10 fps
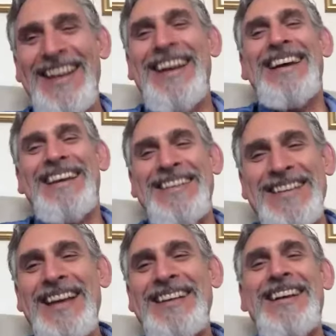
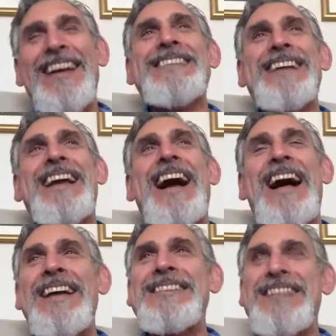It's a
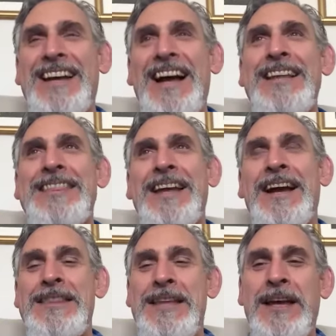guy thing,
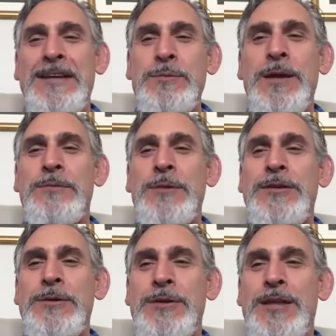I think, because we
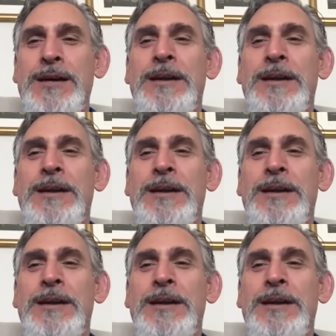do the